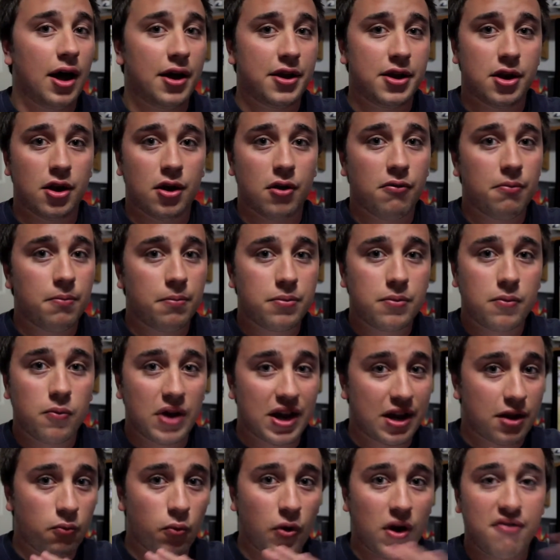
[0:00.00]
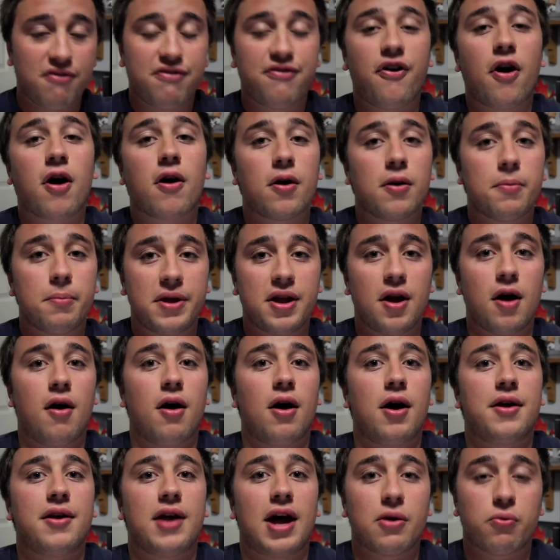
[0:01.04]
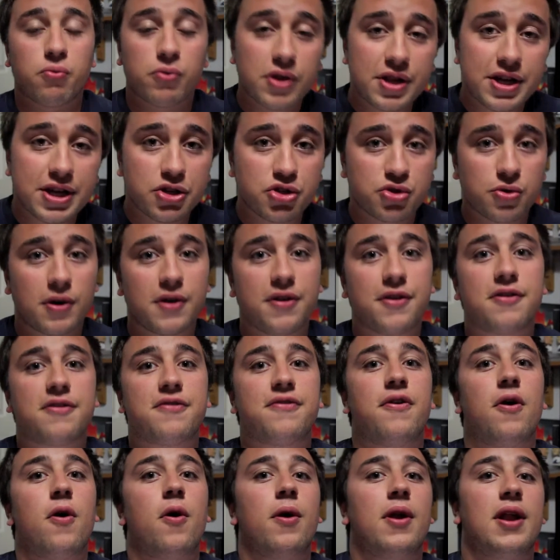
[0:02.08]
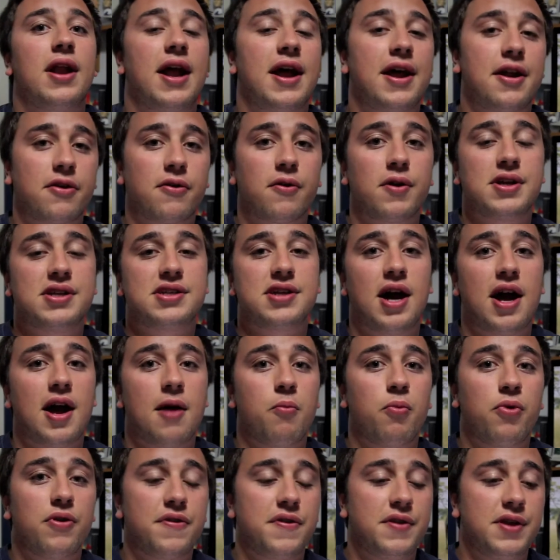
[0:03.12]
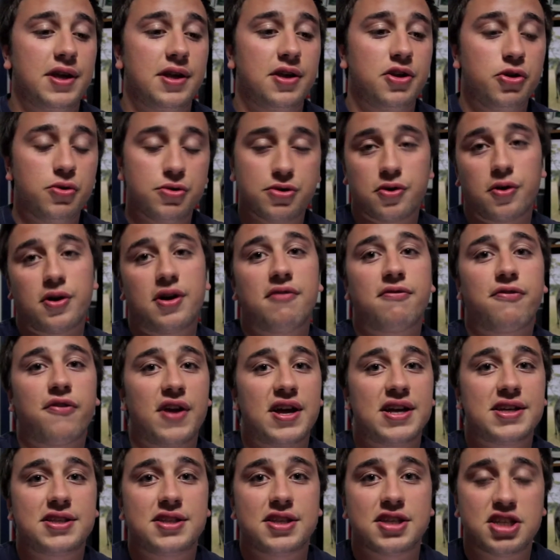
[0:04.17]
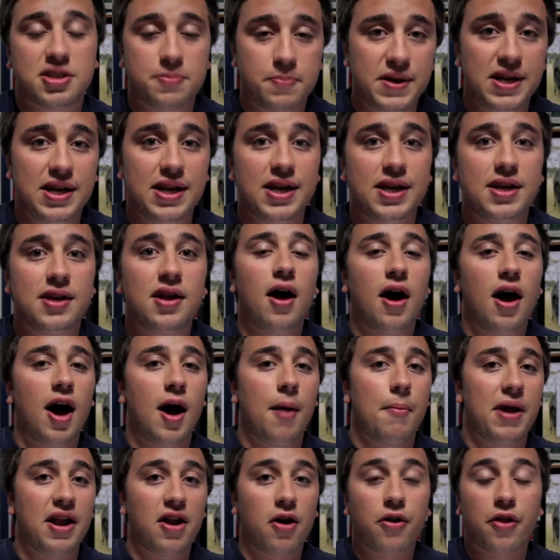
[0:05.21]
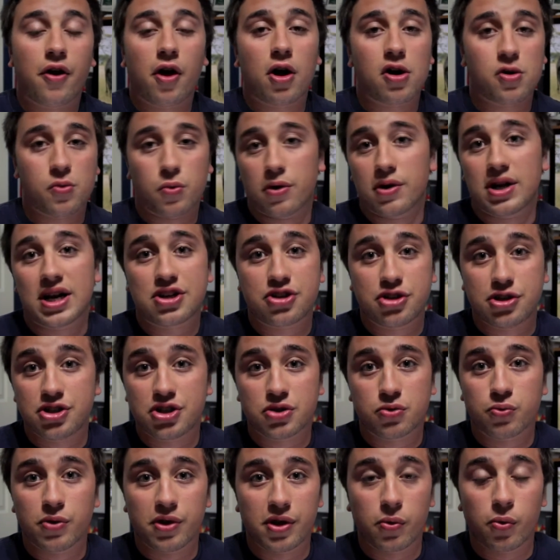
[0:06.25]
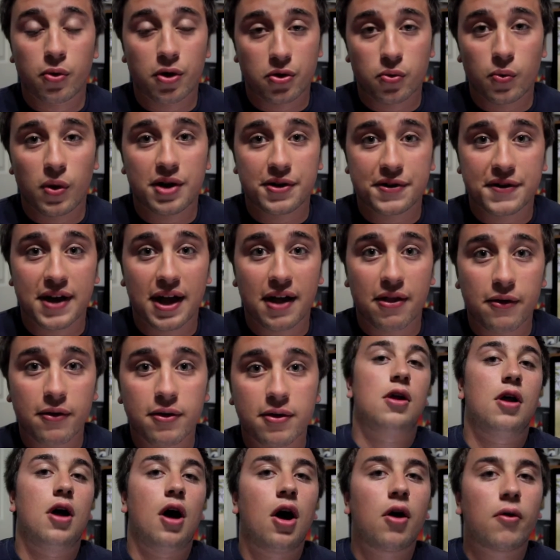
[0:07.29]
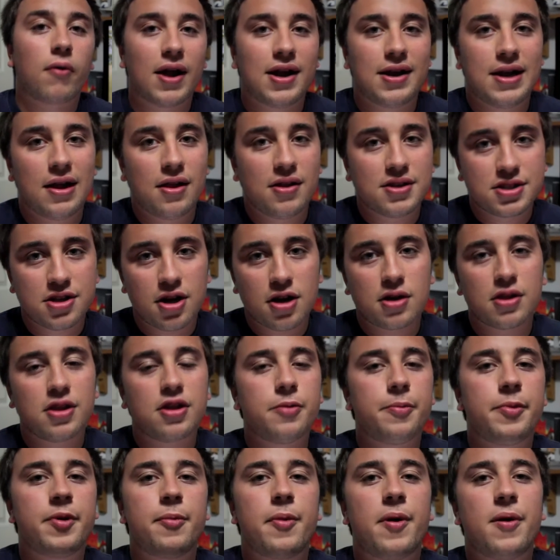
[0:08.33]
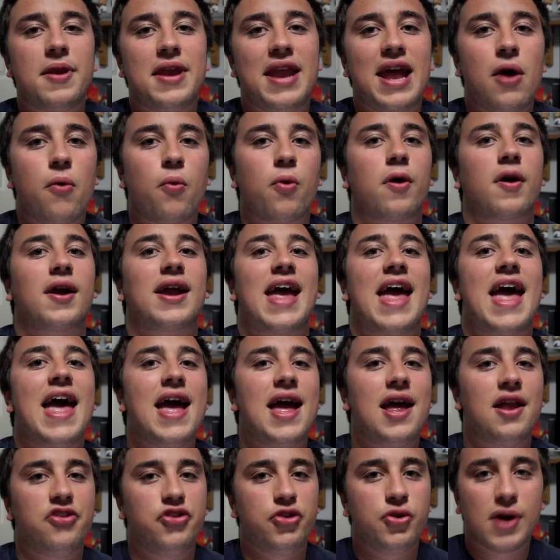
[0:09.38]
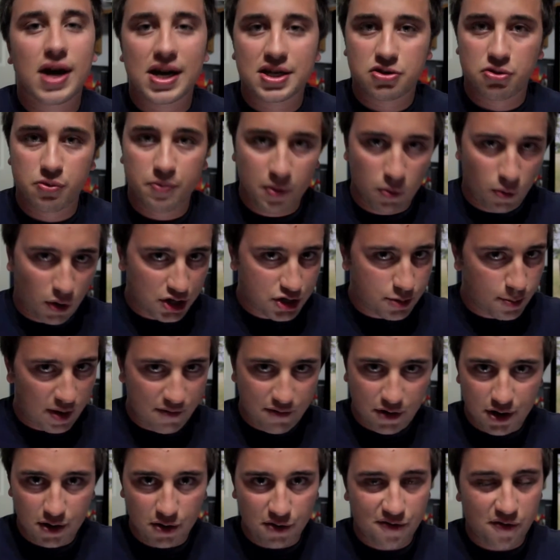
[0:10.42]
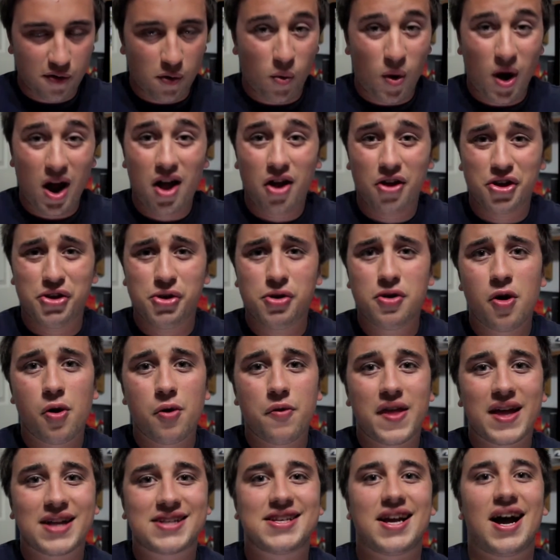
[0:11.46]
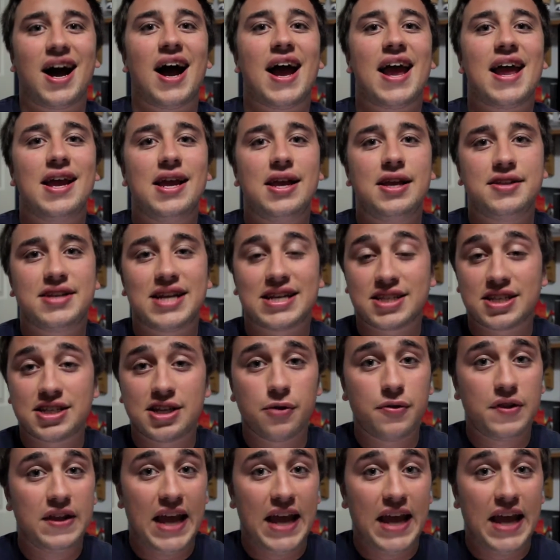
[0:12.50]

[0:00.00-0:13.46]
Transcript: You know, it went far and beyond. I really enjoyed this phone and I had a great time with the user interface, the speed, and all the hardware actually just really worked well together. Alright, now let's talk a little bit about network. And you guys who've been watching my videos for a while, you know that I tested out